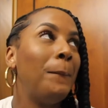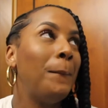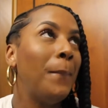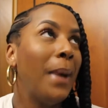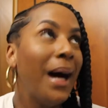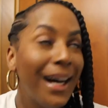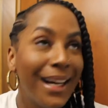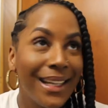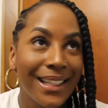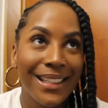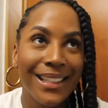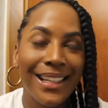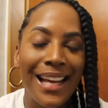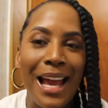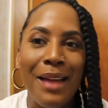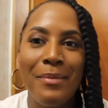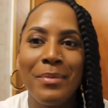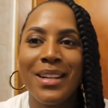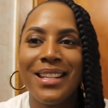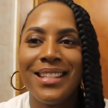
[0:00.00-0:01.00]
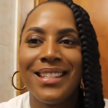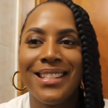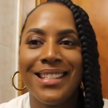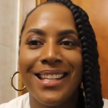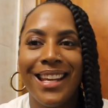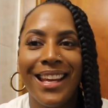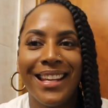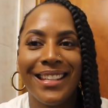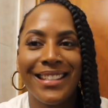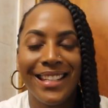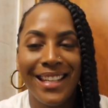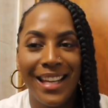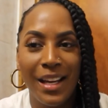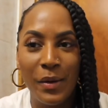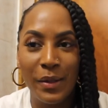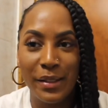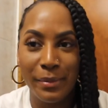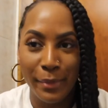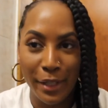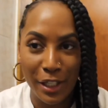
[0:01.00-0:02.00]
But I must say, today
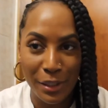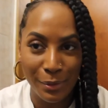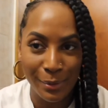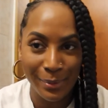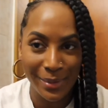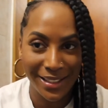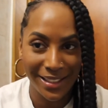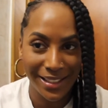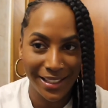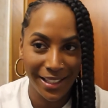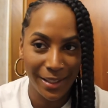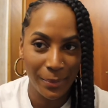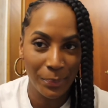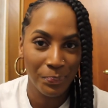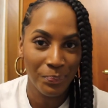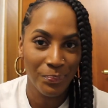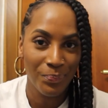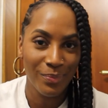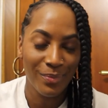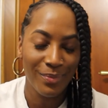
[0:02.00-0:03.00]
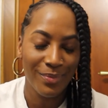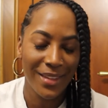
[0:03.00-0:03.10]
was a much more better day.